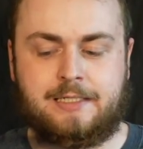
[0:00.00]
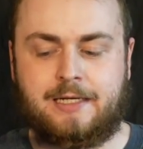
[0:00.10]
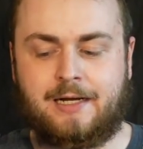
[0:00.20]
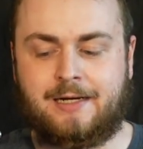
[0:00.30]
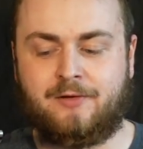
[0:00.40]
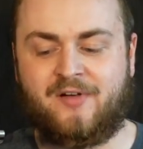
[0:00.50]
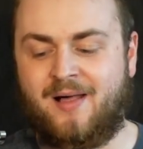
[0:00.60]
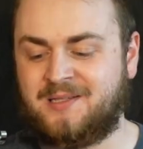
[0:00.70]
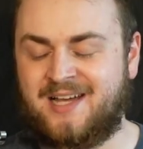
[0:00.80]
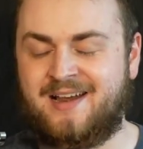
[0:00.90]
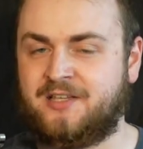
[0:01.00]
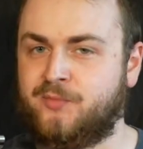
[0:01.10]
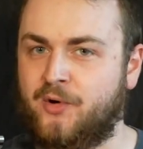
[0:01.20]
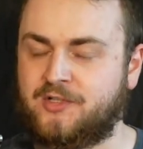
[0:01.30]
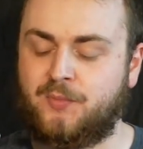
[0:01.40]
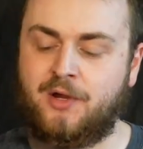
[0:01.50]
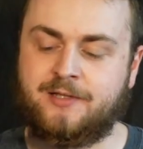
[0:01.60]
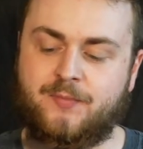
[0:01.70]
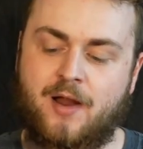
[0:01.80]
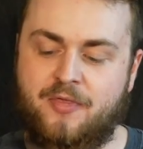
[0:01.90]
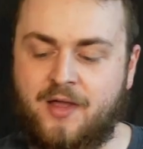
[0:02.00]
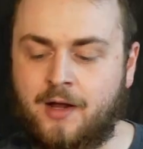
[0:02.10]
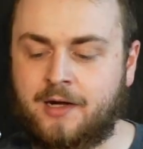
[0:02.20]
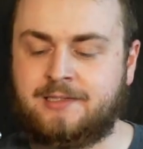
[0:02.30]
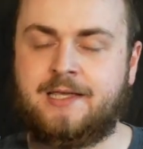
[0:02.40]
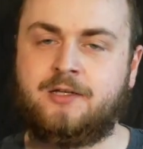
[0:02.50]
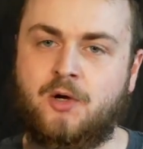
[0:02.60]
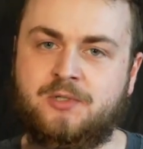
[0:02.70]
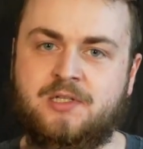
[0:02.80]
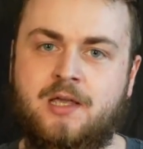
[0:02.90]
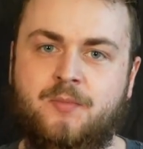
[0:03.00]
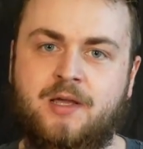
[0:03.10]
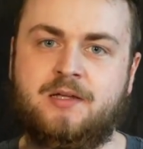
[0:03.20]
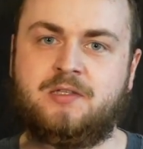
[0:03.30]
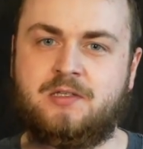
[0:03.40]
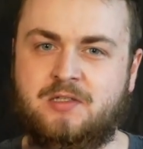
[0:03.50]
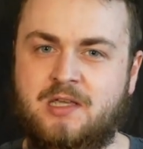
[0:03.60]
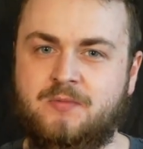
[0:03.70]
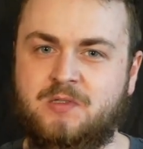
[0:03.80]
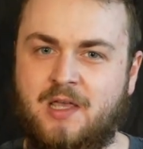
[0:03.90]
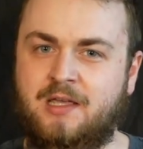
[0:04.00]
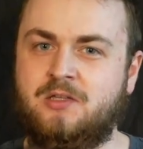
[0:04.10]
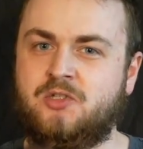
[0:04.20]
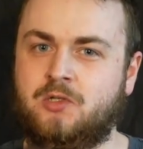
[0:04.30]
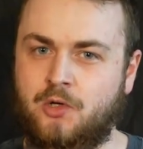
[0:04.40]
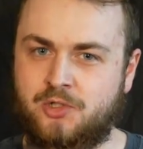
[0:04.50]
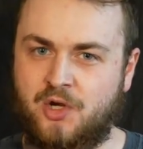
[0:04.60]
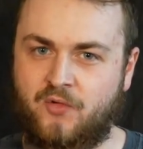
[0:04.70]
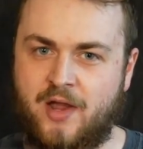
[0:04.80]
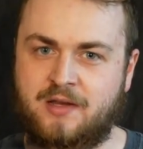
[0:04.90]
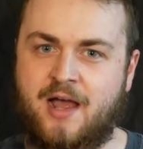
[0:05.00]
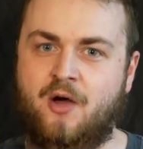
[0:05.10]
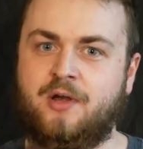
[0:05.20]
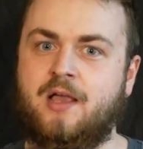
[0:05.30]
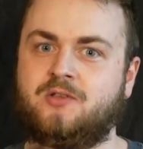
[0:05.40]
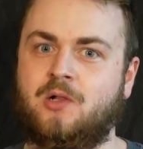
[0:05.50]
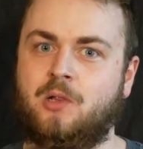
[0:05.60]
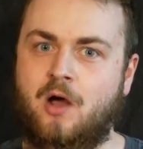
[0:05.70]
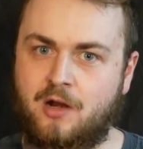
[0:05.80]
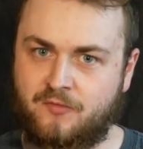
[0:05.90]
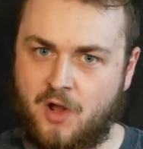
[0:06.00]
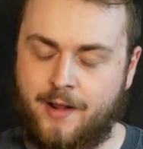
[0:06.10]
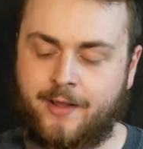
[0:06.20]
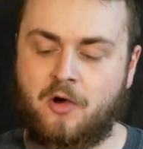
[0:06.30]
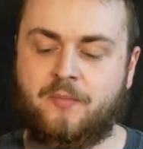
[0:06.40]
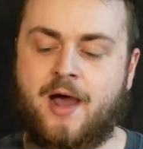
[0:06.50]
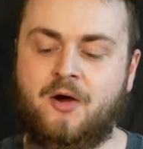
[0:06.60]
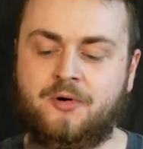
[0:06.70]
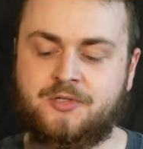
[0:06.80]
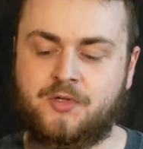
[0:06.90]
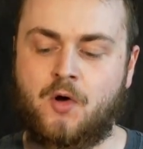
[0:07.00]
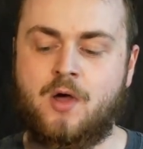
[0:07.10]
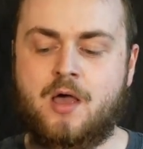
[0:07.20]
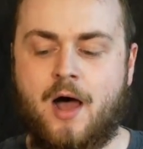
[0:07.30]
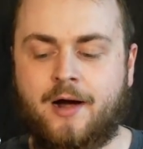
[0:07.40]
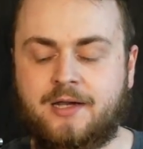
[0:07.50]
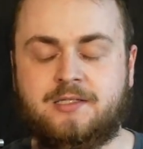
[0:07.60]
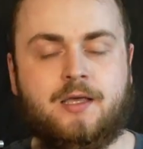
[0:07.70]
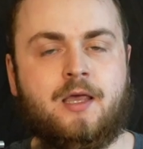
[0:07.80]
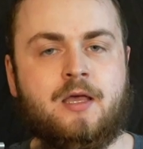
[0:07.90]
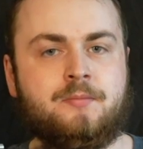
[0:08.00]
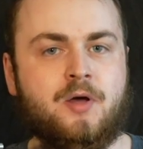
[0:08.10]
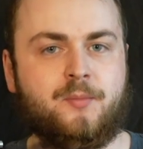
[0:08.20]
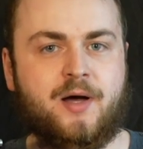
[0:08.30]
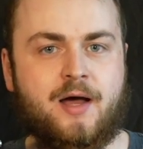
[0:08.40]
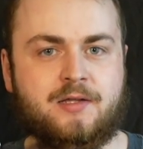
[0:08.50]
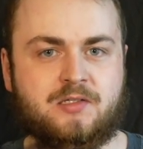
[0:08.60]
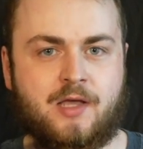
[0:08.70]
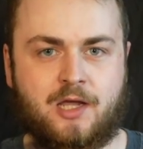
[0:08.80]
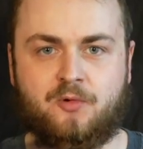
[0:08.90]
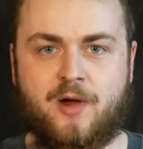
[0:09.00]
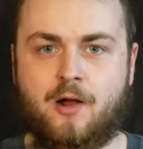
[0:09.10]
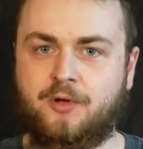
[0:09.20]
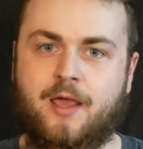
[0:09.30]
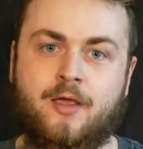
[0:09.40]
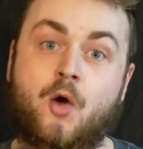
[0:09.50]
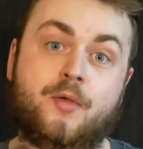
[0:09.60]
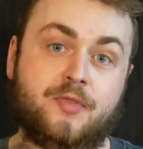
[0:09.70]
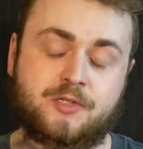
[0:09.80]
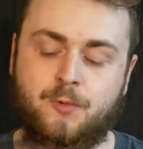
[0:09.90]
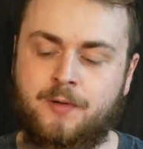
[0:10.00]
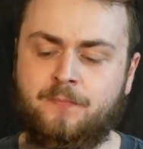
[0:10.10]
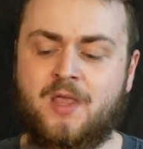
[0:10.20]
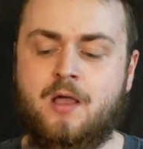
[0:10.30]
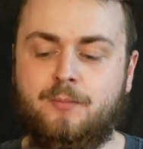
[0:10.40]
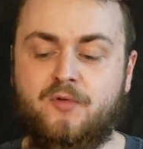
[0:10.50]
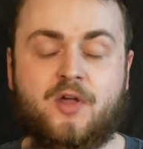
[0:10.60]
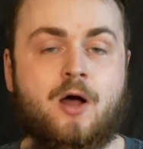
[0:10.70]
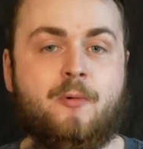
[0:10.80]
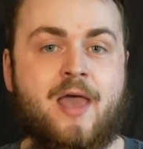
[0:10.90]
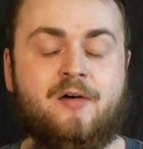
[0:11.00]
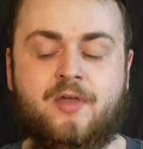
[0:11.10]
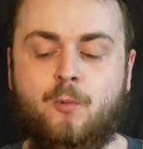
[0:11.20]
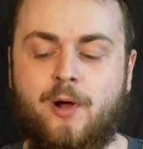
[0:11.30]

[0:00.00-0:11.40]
Valentine has more experience, but I think I'm going to take Gauthier because he seems like he's surging right now, and he has a lot of knockout power. So I'm going to take him by second round KO in this one. Moving on, we have a